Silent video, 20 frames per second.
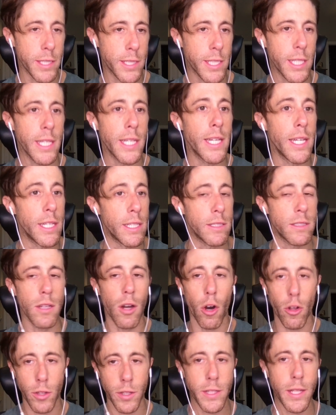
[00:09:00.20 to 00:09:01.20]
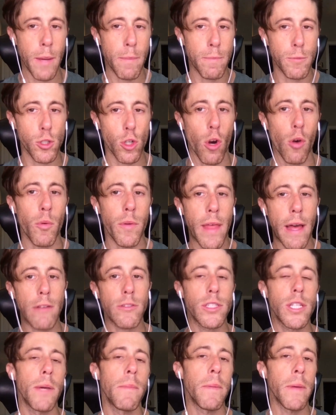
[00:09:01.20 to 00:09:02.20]
he is on the depth chart without
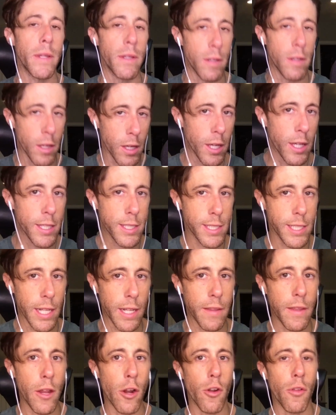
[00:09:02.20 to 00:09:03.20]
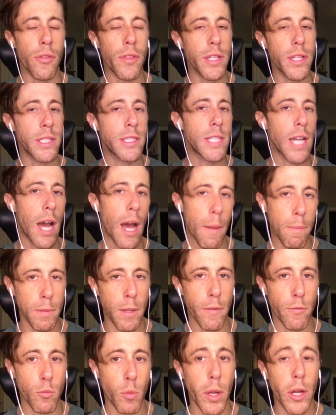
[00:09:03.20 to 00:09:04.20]
Tippett sitting there, the top
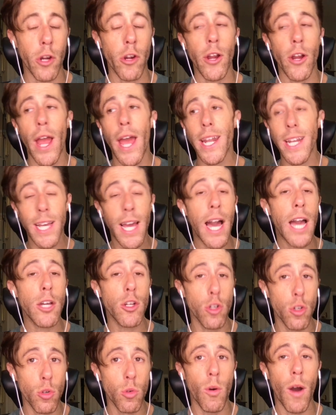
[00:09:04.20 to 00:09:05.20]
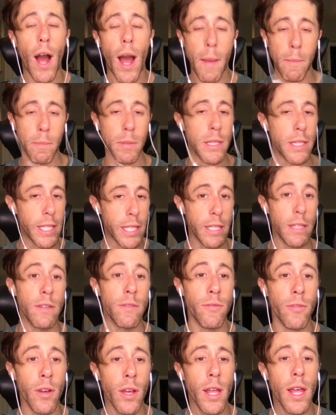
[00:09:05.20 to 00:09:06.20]
left winger, and a guy who I
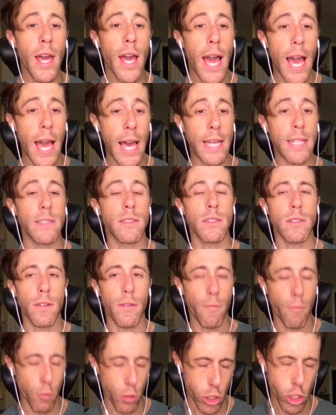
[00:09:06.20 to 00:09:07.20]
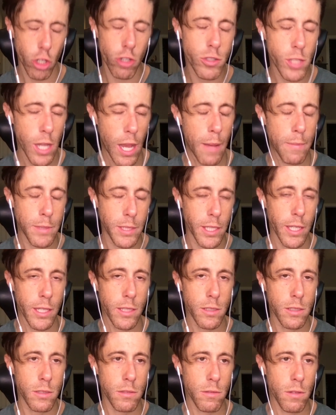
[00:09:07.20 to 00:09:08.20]
believe has for sure top
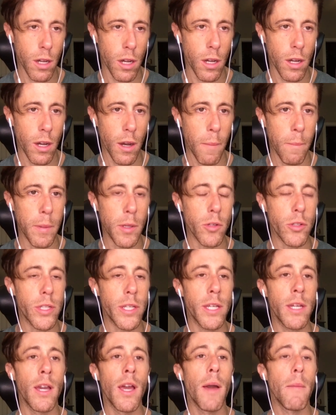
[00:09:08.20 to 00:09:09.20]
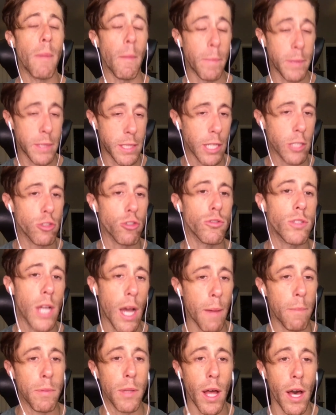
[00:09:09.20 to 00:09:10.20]
six ability, but potential
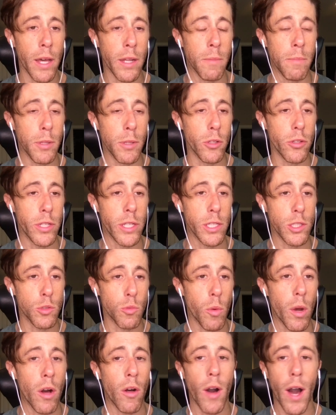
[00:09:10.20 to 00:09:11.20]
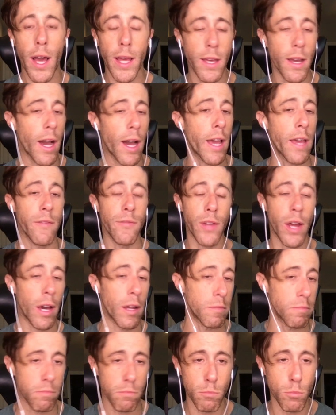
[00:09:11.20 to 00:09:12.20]
top line ability as well. I have
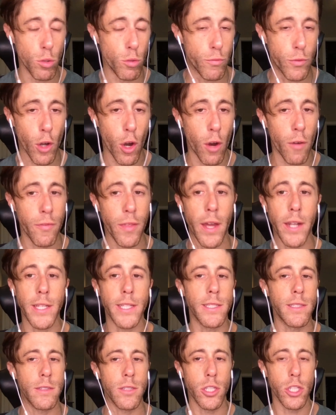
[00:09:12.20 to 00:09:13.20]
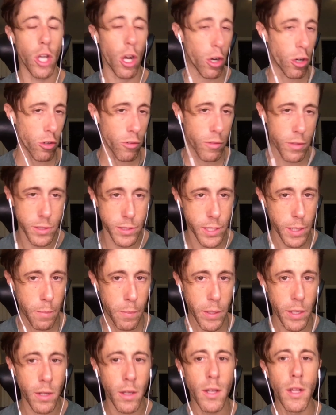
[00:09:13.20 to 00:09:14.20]
not moved off that. He's younger than
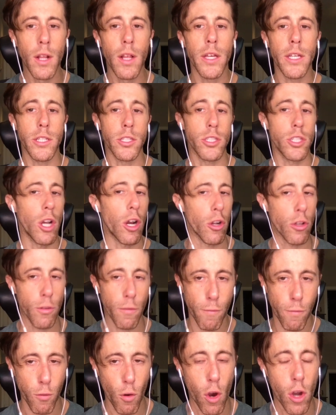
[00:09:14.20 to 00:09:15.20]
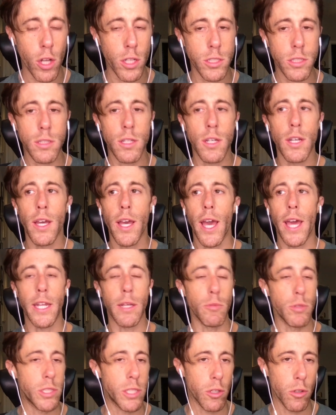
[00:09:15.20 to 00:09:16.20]
Tippett. He's younger than Frost, and he
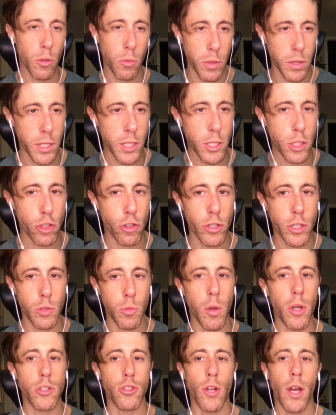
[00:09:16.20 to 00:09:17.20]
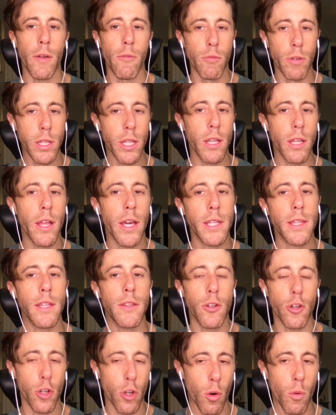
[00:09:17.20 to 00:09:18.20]
was dealing with an injury as well. So I really like that
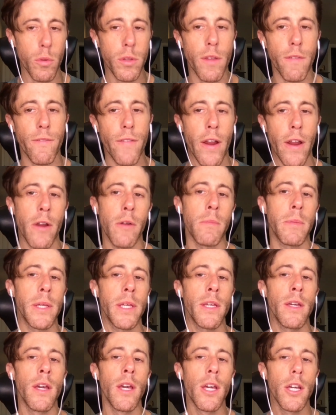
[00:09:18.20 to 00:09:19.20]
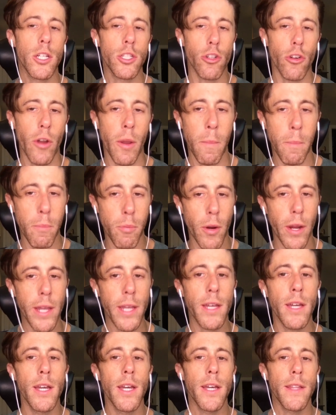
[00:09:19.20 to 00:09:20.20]
they're going with the Farabee, Couturier, Brink.
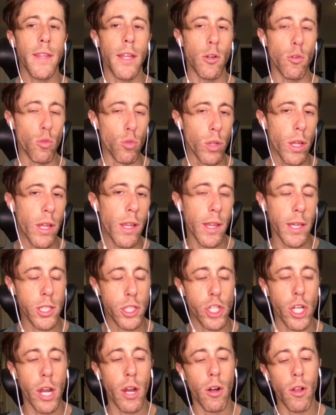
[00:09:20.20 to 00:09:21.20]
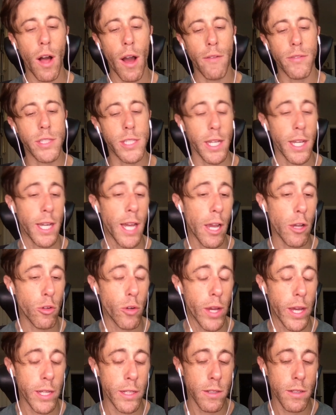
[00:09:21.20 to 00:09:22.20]
Then Ule Lichel, obviously a guy who
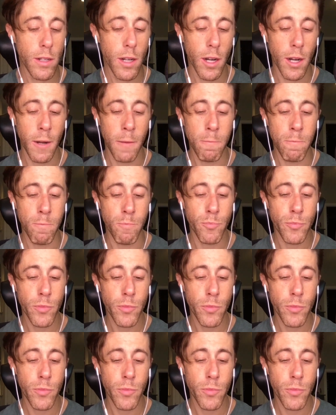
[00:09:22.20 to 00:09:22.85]
had a